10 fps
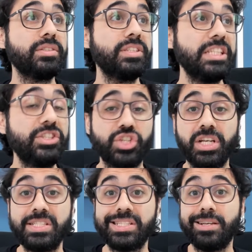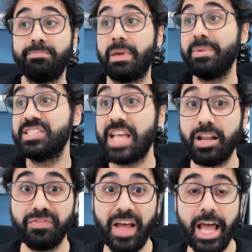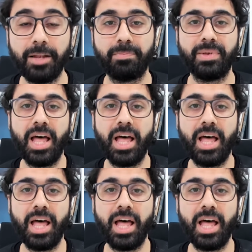niche is maybe self-help,